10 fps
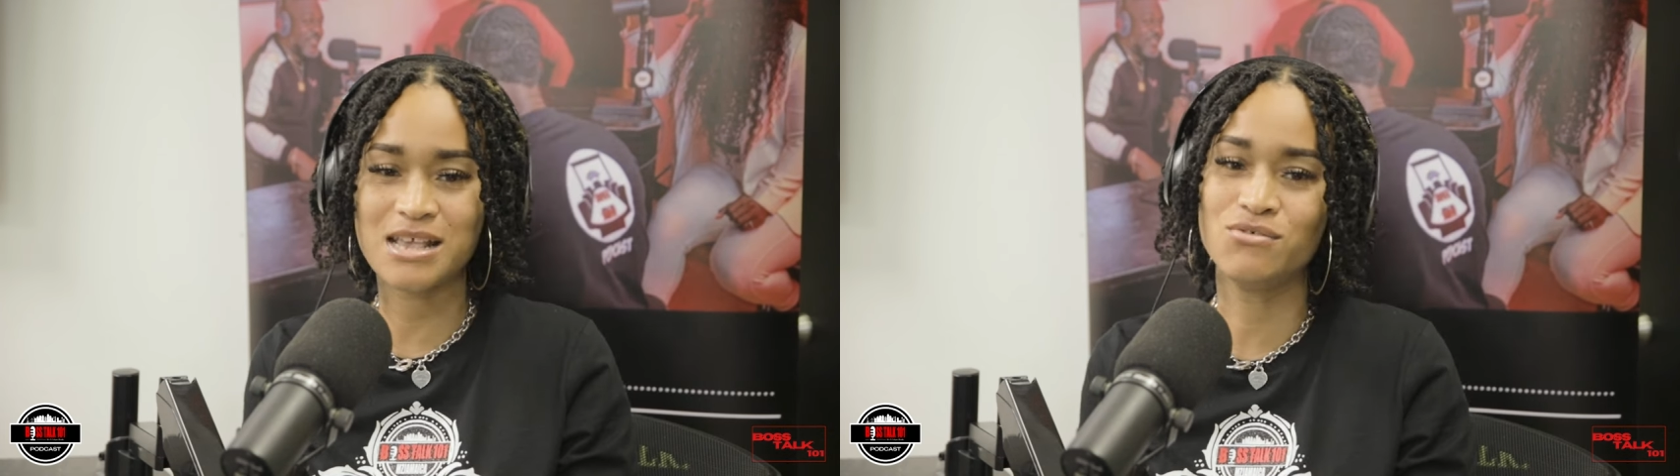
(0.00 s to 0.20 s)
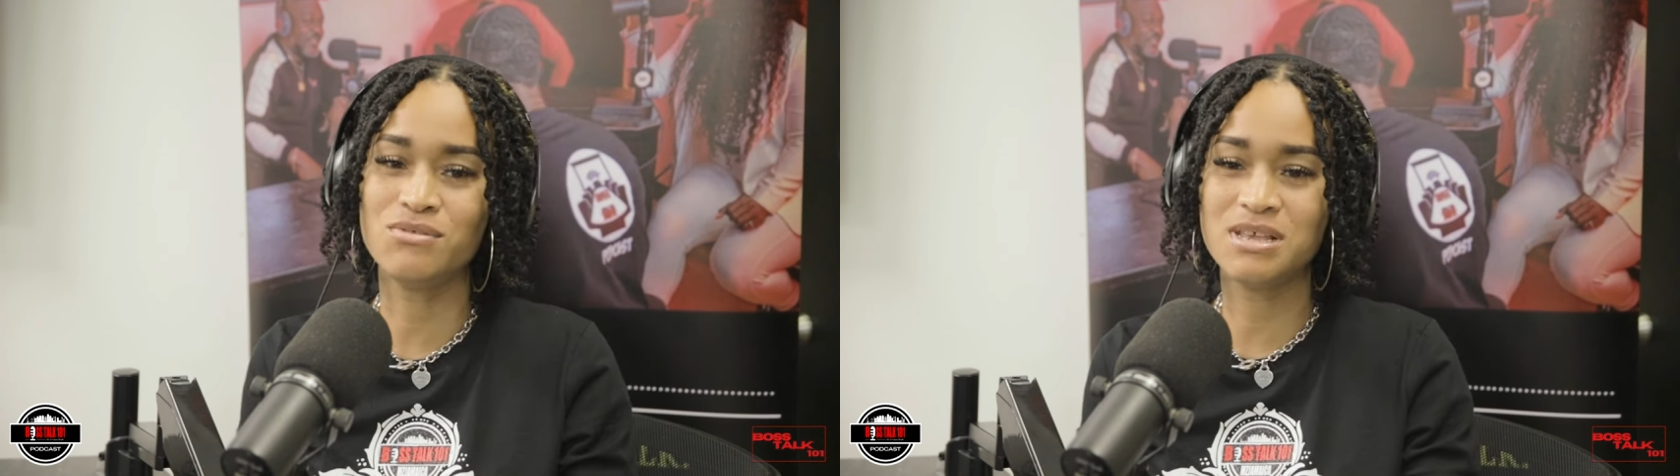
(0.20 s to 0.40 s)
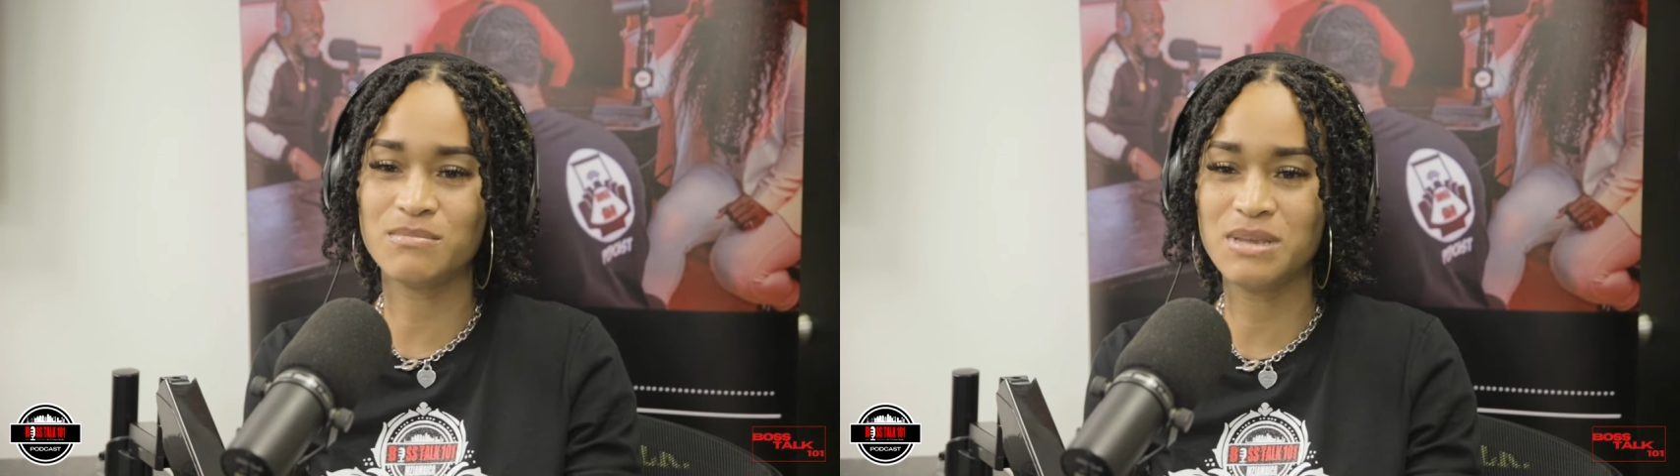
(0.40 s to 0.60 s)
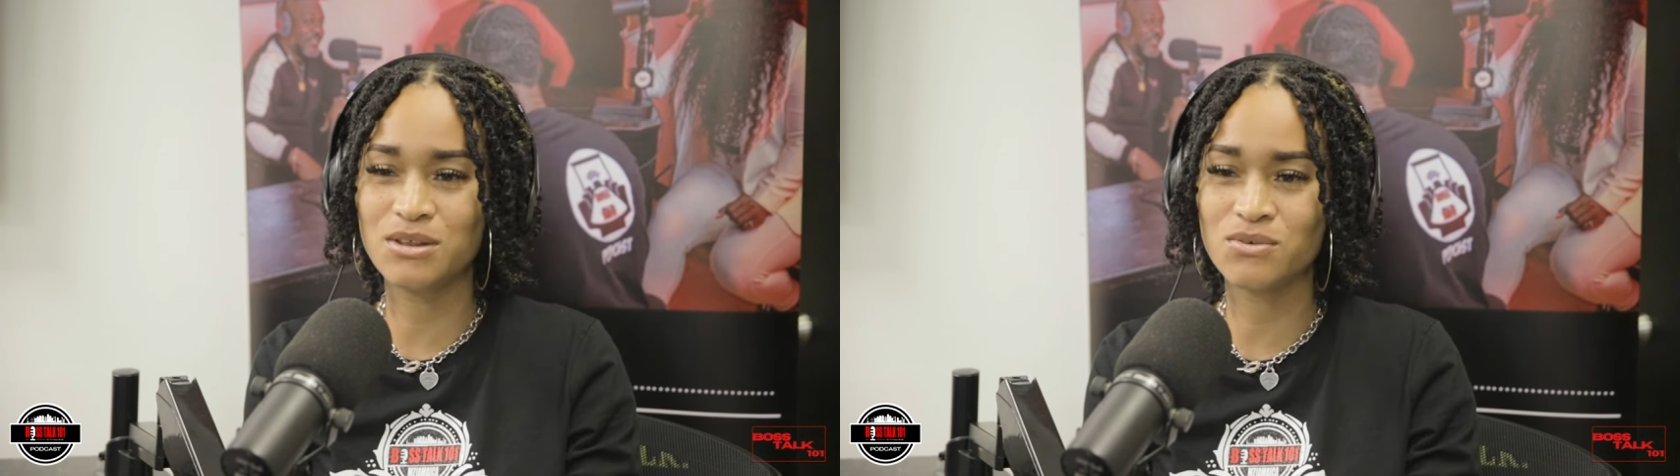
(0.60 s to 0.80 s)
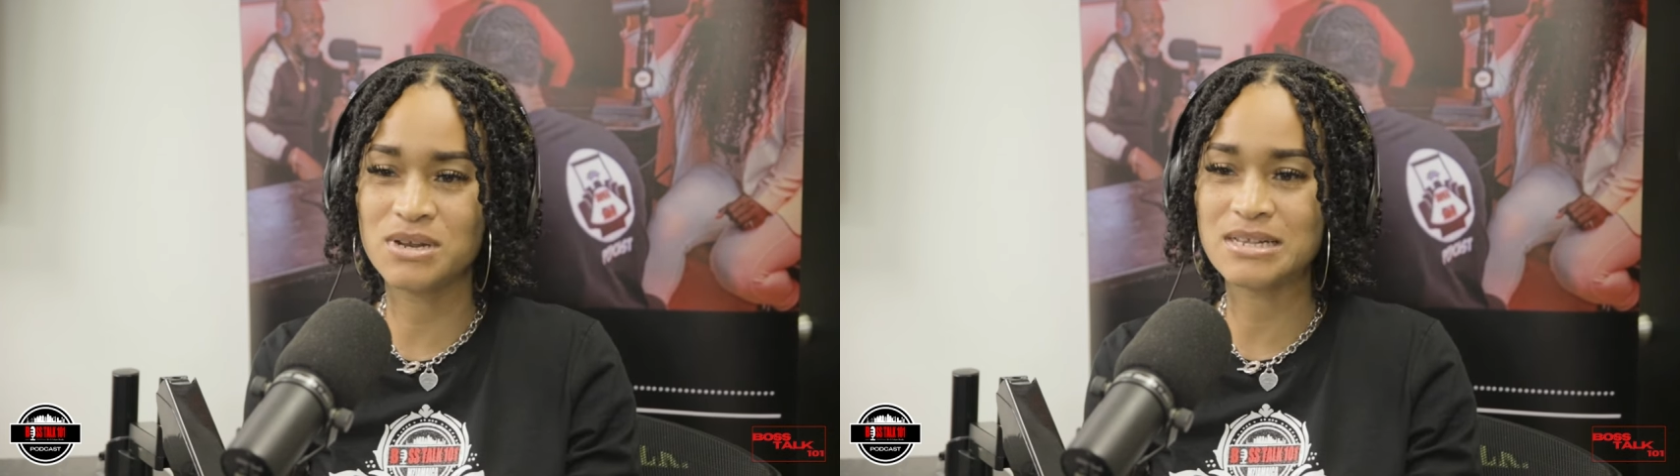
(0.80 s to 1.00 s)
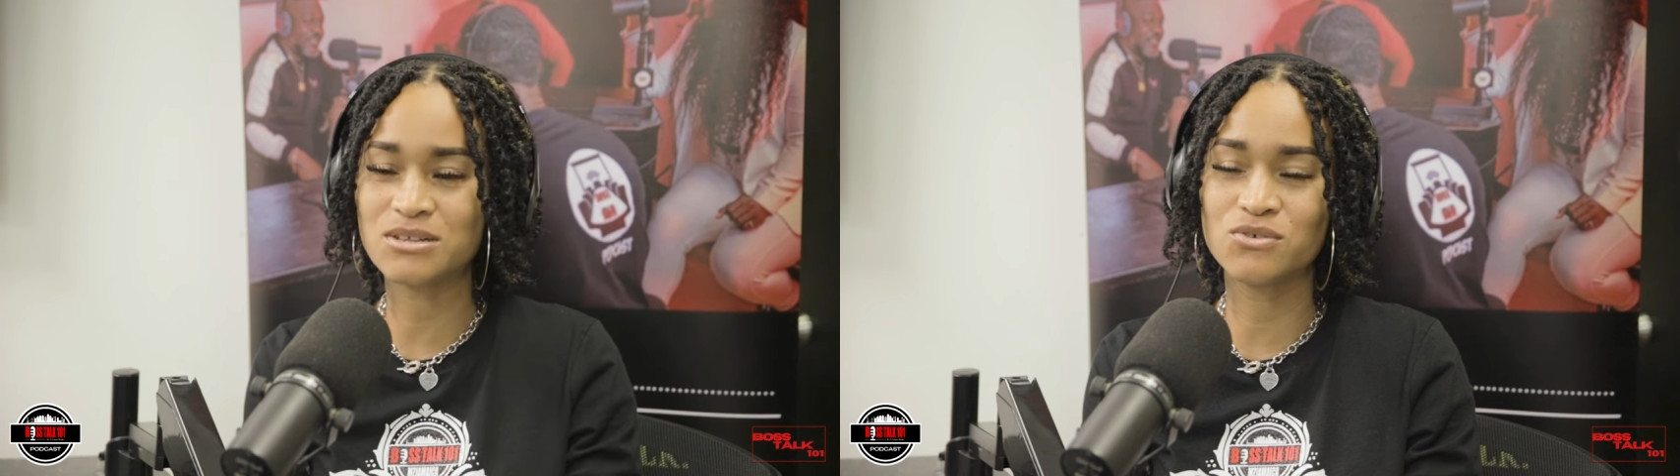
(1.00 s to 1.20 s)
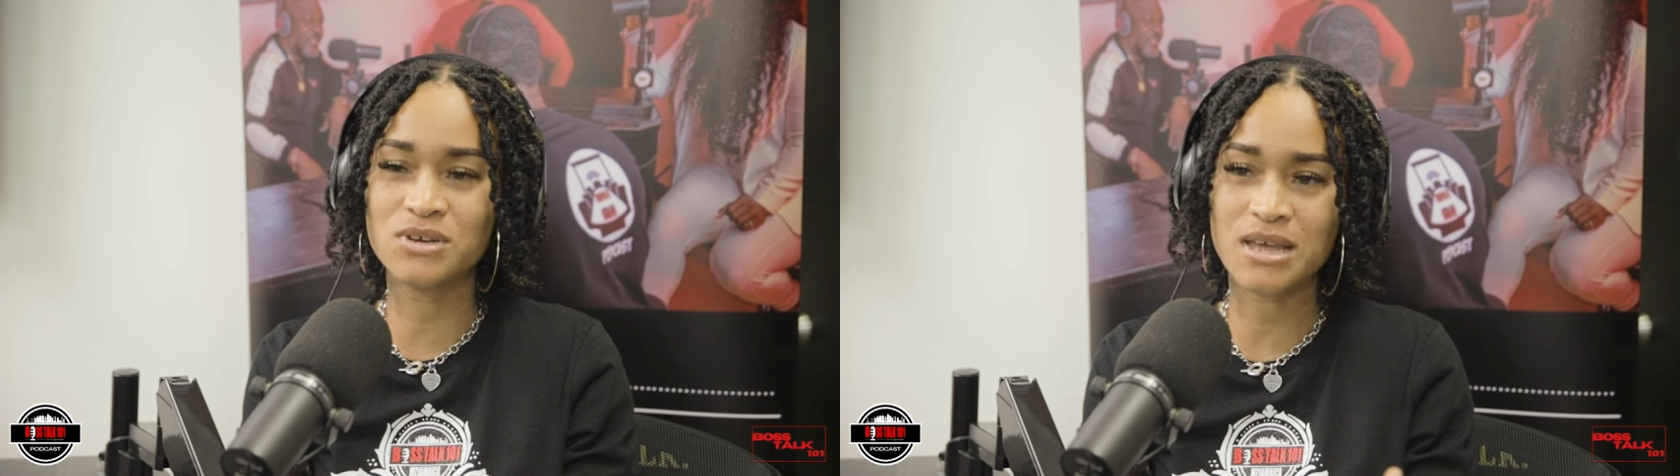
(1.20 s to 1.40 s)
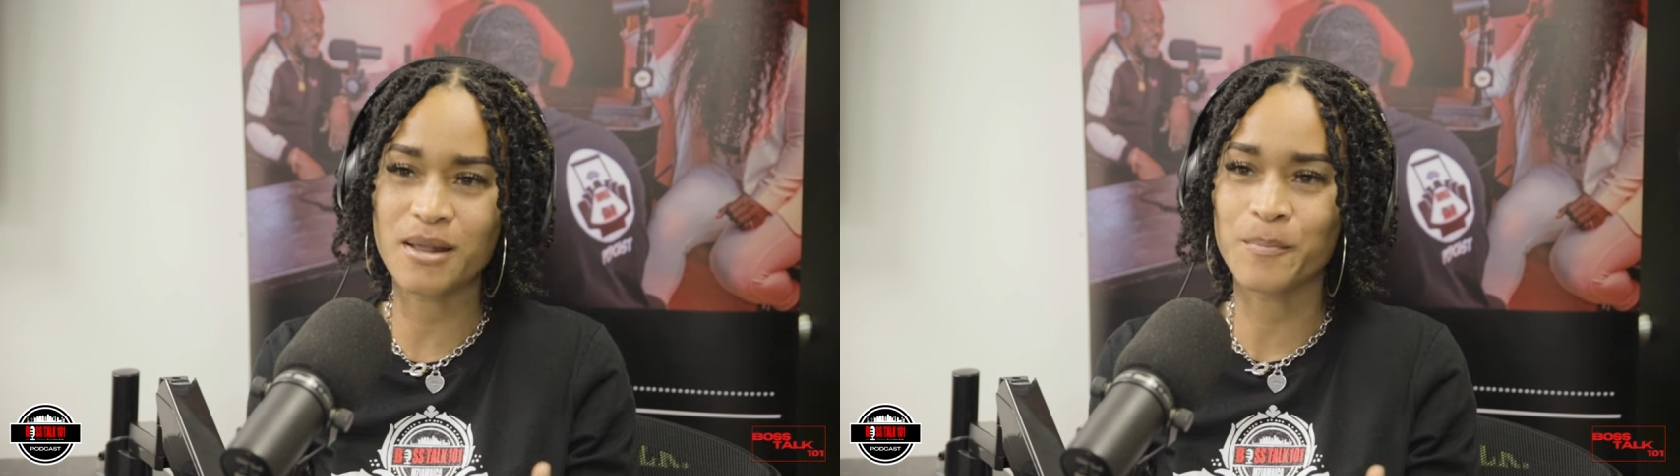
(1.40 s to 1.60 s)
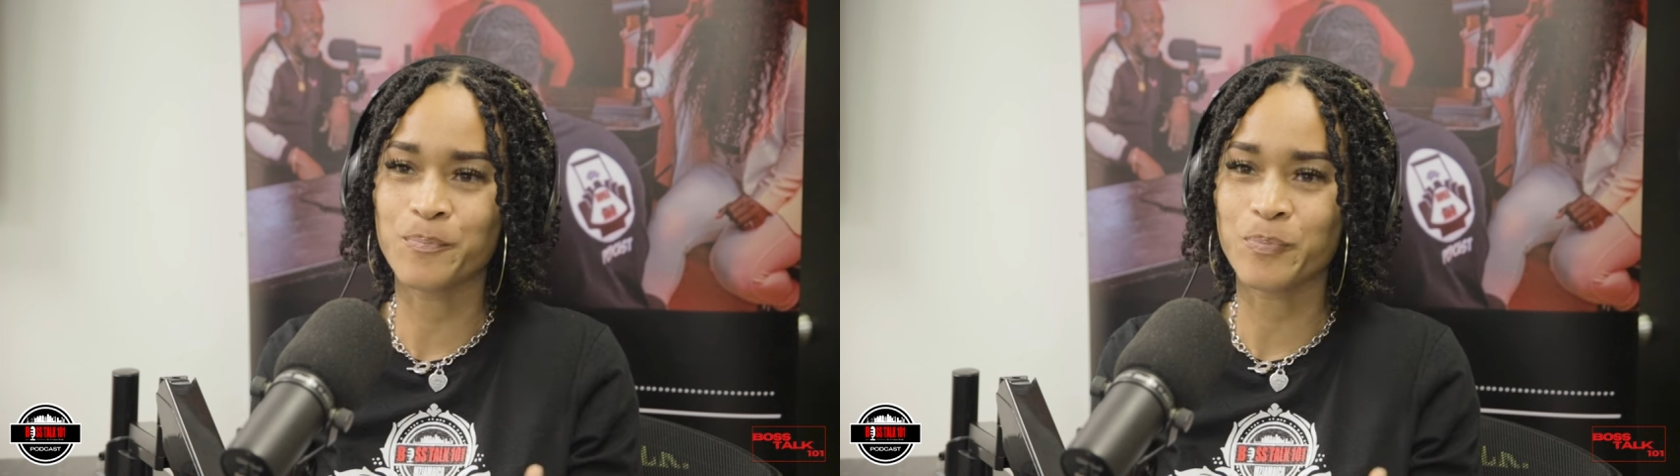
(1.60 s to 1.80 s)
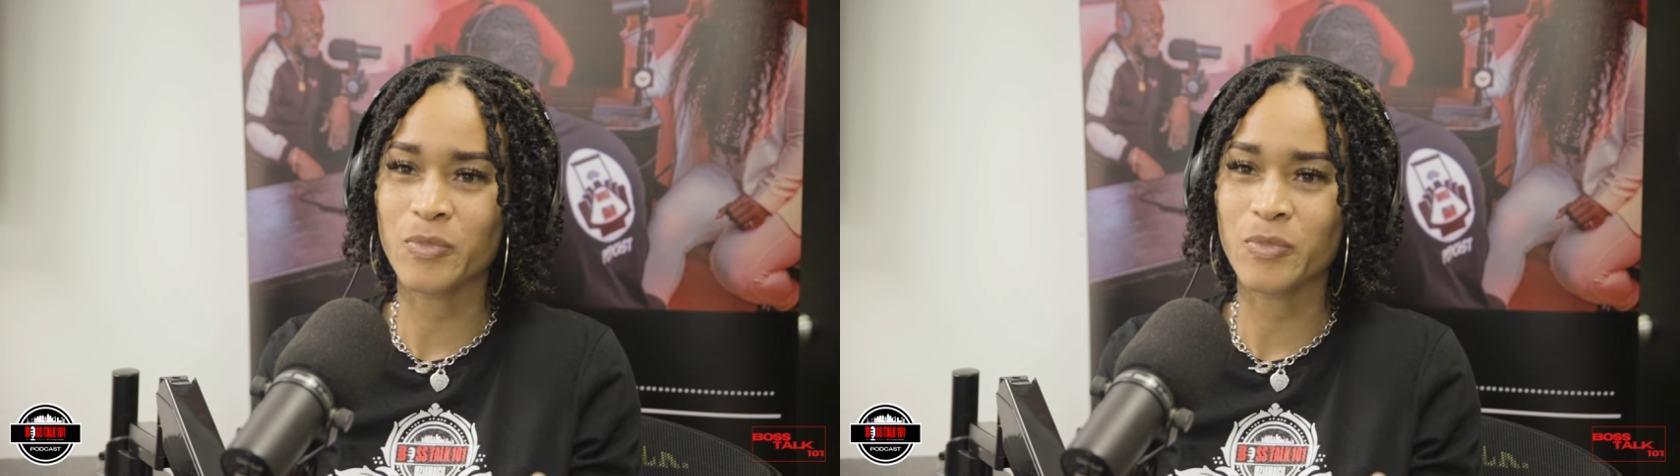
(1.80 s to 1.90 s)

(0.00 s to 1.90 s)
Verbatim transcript: that you need to be doing this, doing that,